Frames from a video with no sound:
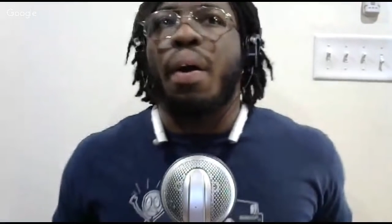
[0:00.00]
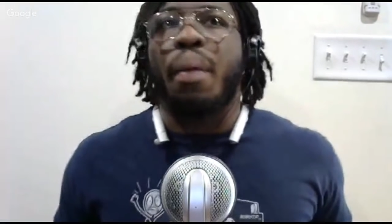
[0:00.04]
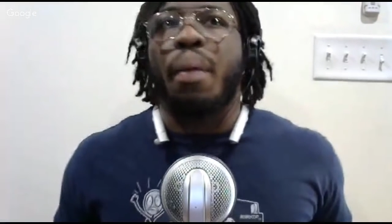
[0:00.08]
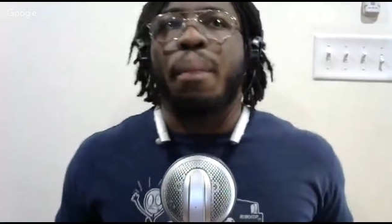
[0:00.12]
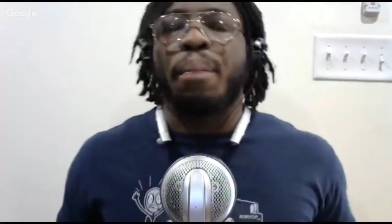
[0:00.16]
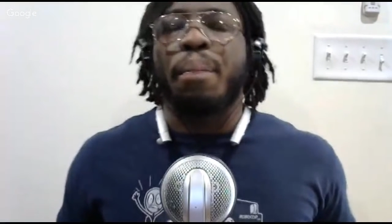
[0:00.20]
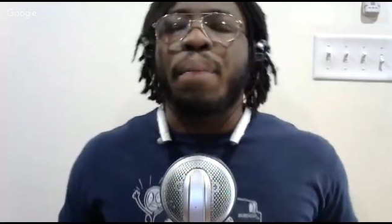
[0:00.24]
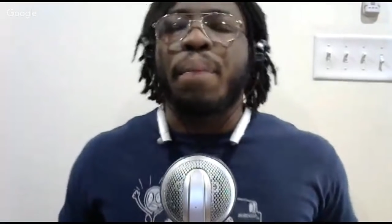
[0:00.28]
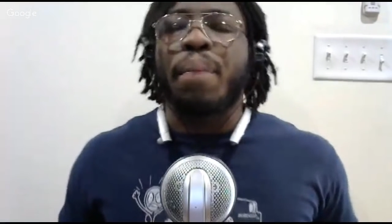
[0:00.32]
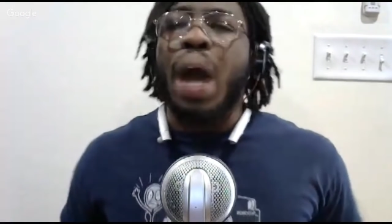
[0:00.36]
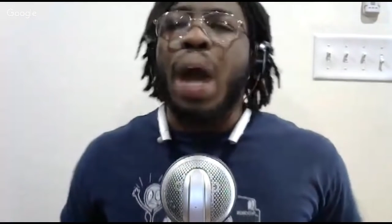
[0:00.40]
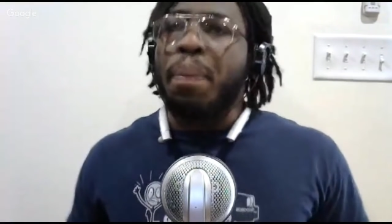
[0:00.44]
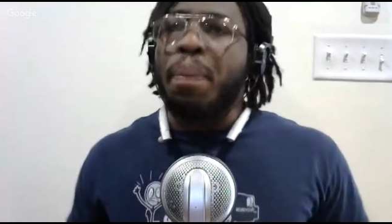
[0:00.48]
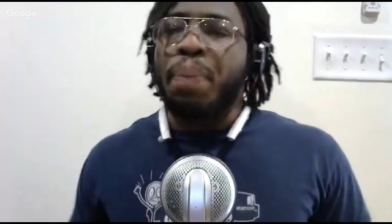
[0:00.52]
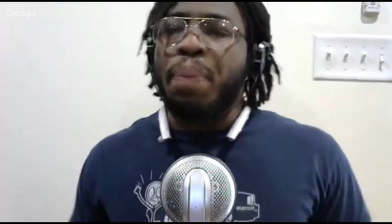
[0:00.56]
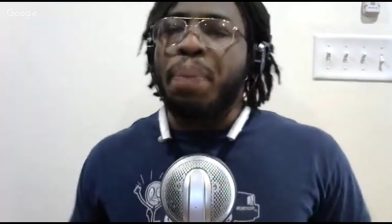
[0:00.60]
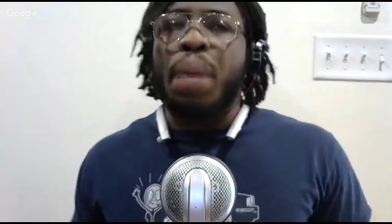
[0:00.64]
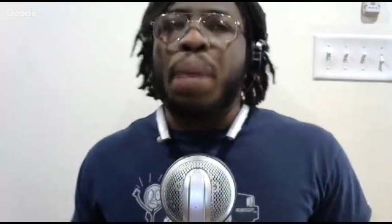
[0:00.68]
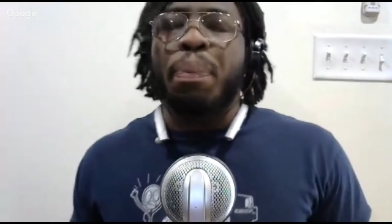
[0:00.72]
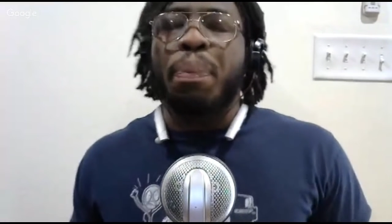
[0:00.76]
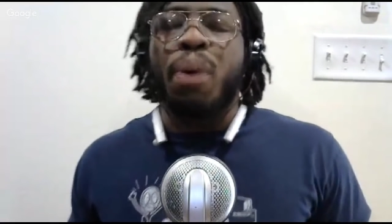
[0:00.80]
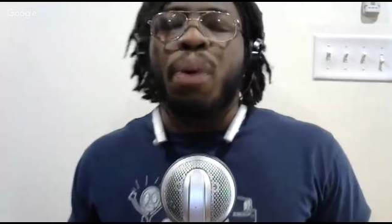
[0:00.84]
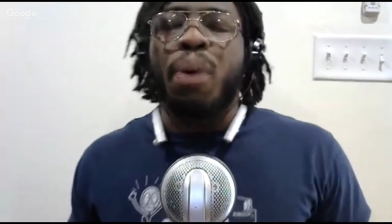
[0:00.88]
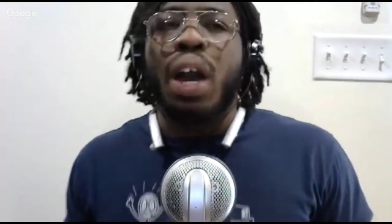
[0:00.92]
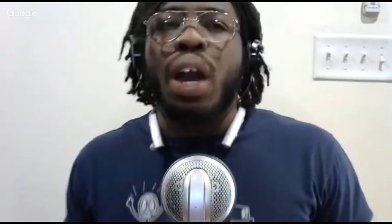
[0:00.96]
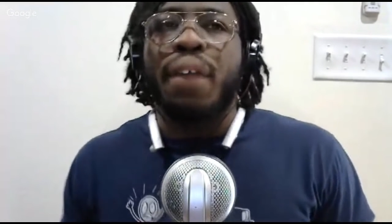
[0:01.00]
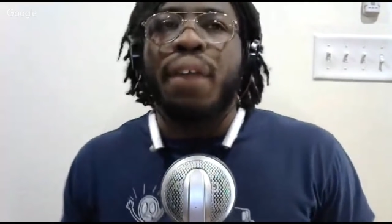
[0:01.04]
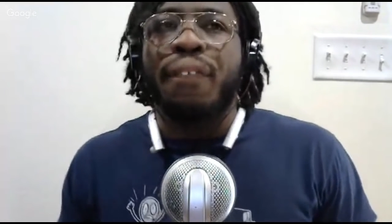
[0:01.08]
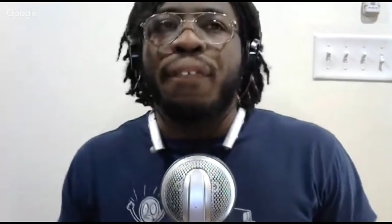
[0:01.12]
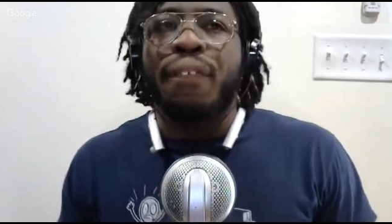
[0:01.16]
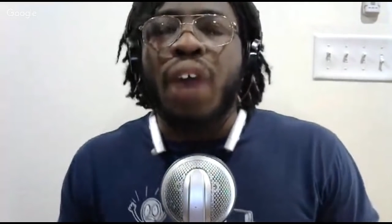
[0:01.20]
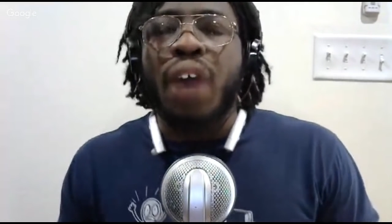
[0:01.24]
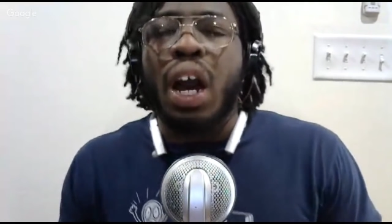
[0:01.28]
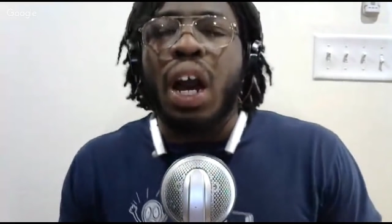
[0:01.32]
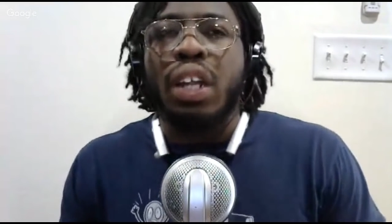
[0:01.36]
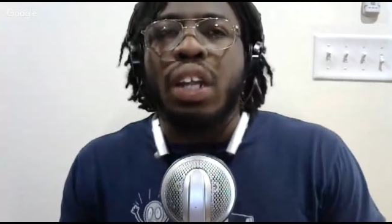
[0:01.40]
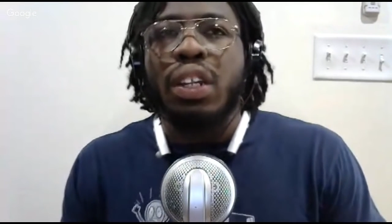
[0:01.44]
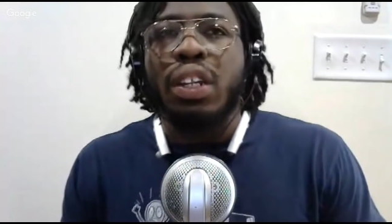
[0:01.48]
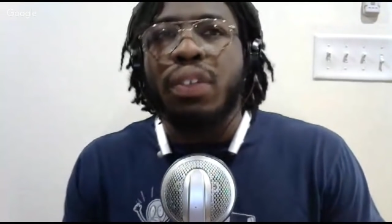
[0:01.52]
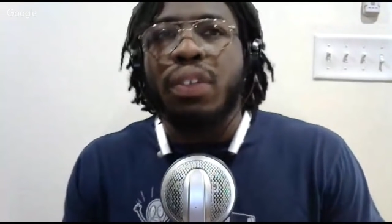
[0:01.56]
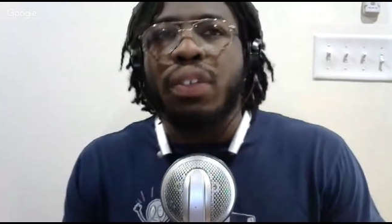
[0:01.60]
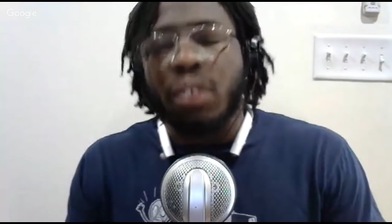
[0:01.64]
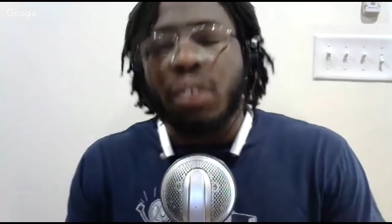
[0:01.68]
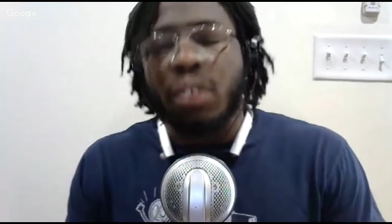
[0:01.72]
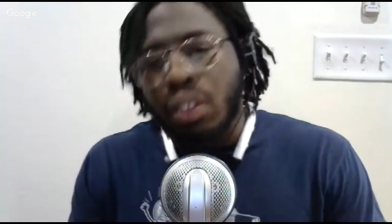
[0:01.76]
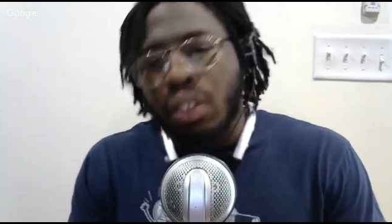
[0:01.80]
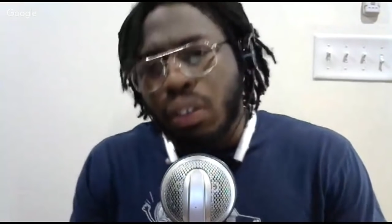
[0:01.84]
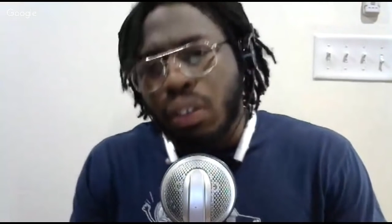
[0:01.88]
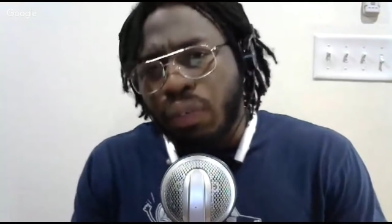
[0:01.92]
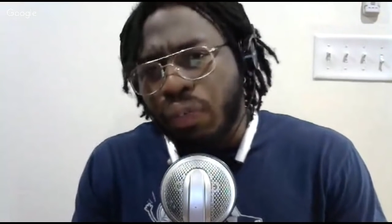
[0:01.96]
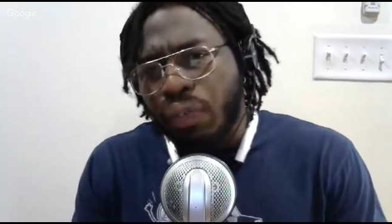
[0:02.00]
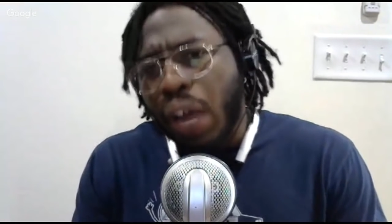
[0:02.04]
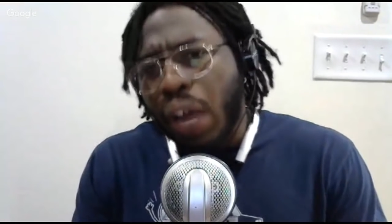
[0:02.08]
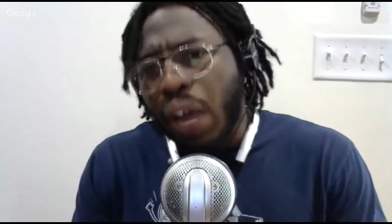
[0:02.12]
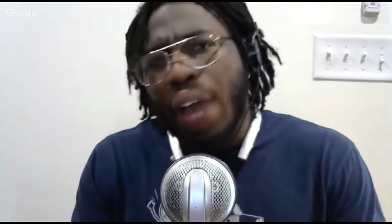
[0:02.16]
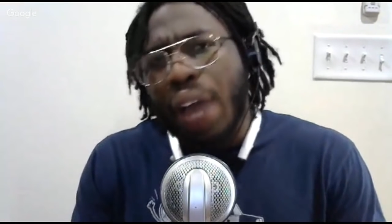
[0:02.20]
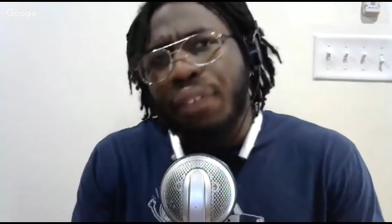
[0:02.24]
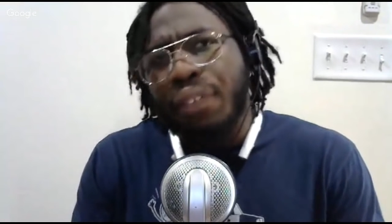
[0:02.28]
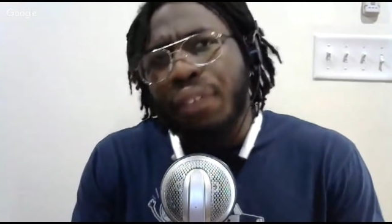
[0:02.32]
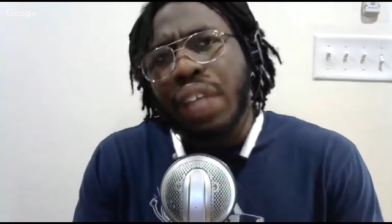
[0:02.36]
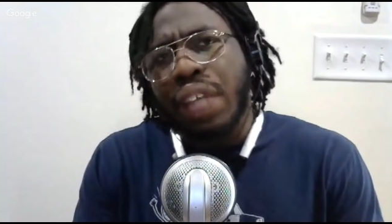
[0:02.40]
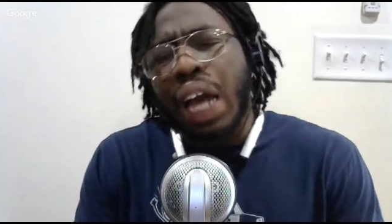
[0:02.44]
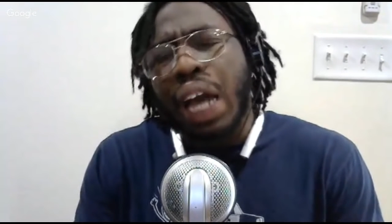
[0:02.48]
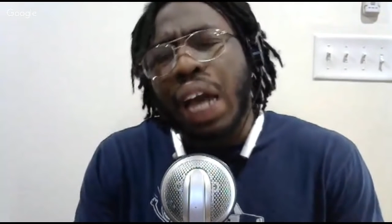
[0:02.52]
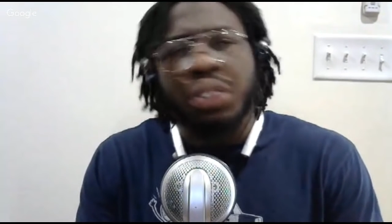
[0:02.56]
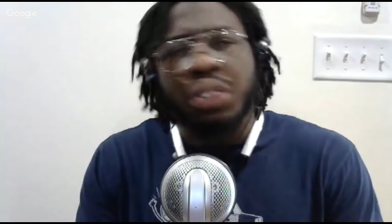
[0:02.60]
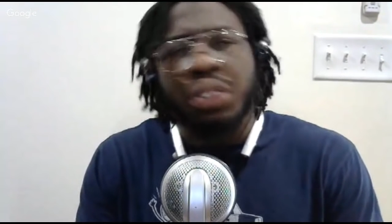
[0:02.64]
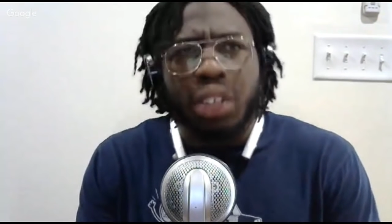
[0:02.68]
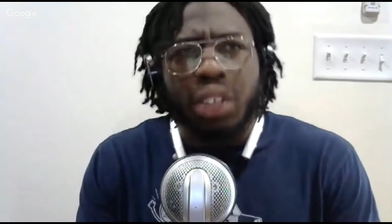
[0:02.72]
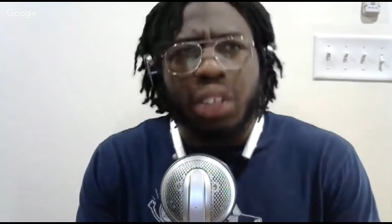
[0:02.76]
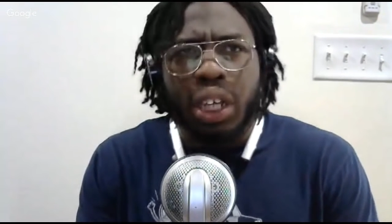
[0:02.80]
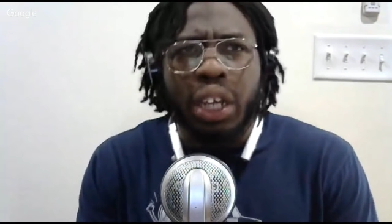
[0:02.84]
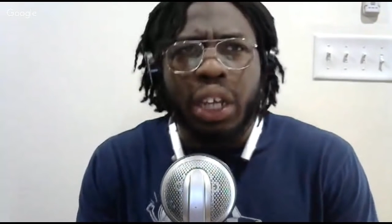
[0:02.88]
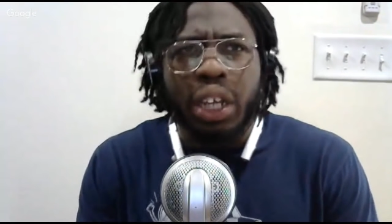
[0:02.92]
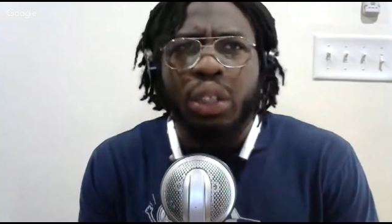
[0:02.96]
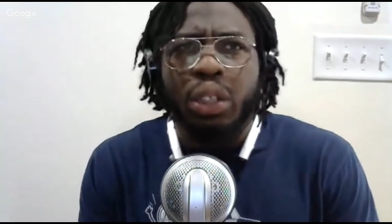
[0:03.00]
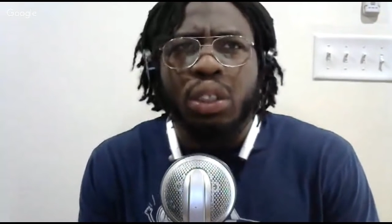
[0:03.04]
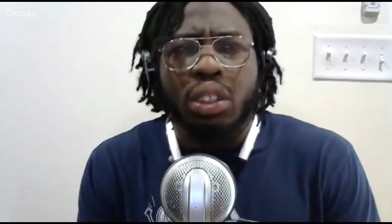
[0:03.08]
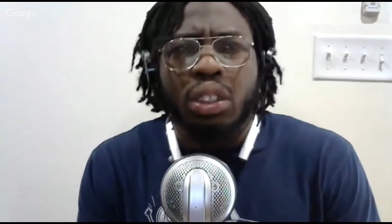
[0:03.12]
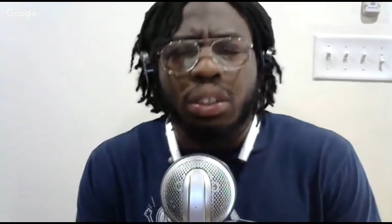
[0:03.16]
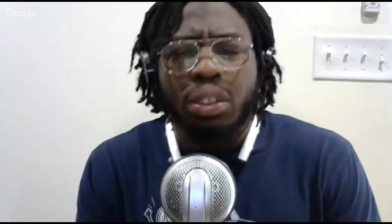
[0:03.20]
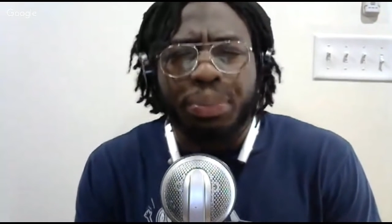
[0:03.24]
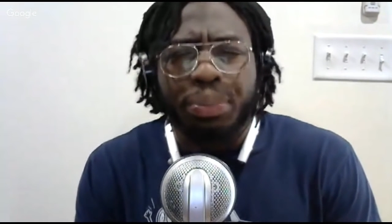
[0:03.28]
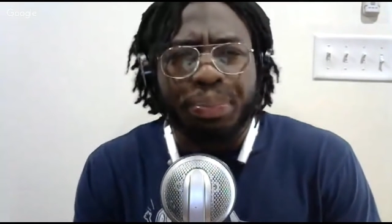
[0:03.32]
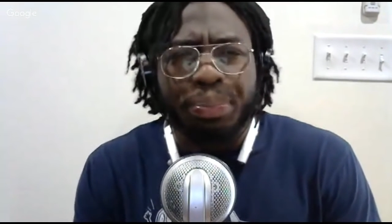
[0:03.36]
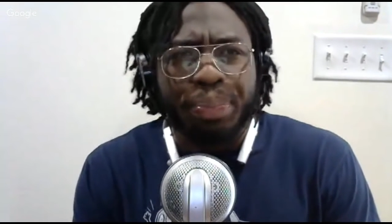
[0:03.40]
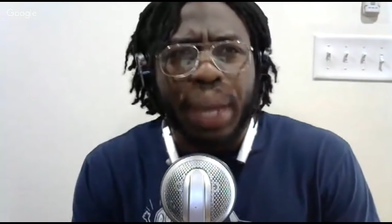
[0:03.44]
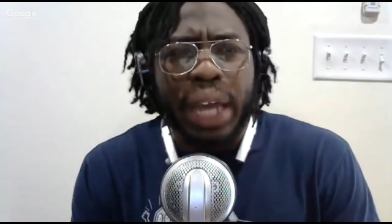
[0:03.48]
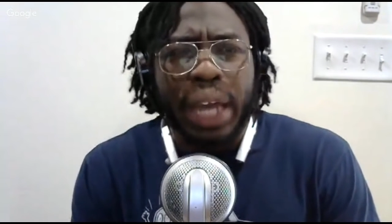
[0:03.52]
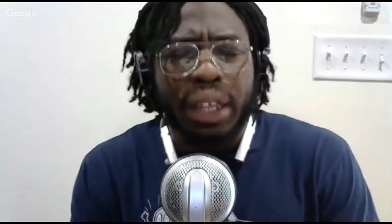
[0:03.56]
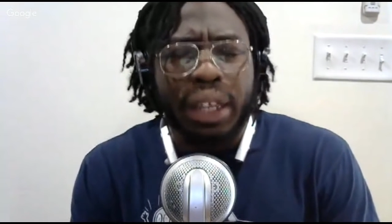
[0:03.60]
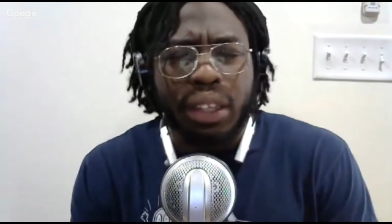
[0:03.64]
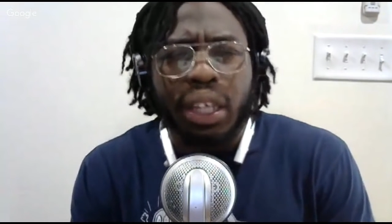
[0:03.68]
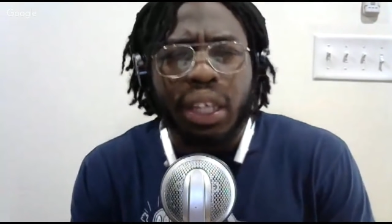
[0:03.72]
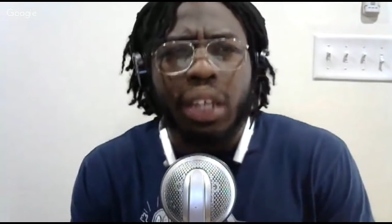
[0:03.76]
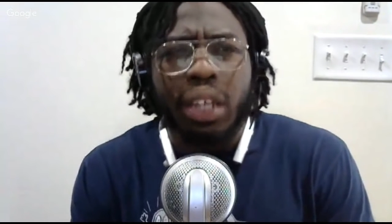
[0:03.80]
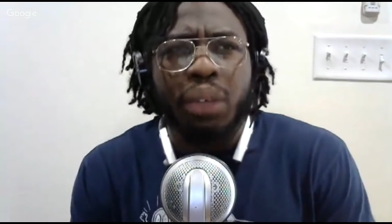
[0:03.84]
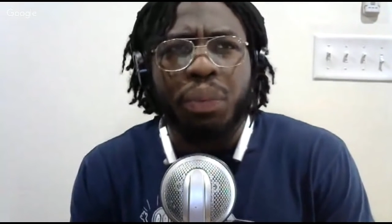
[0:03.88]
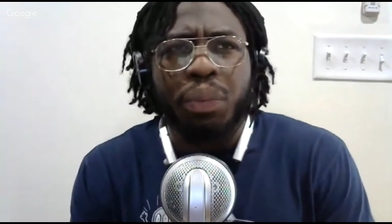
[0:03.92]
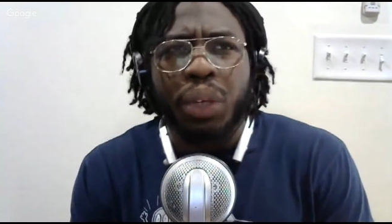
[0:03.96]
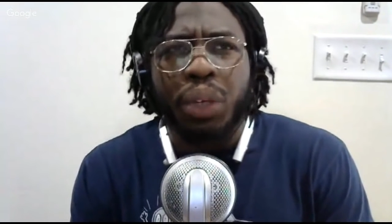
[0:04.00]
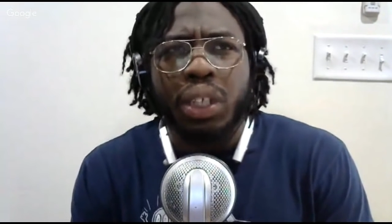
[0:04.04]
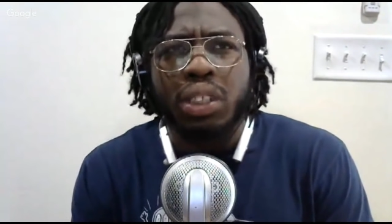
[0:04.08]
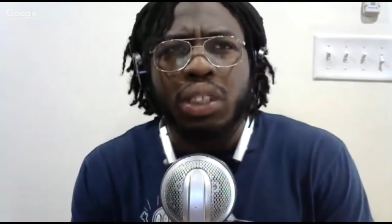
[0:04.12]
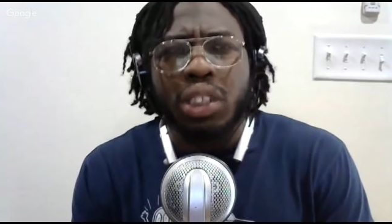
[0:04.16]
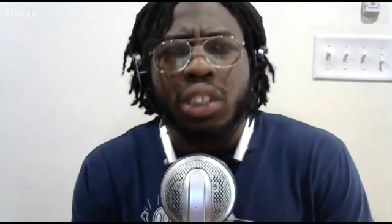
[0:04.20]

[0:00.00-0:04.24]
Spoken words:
my people have fought 5,000 years back then when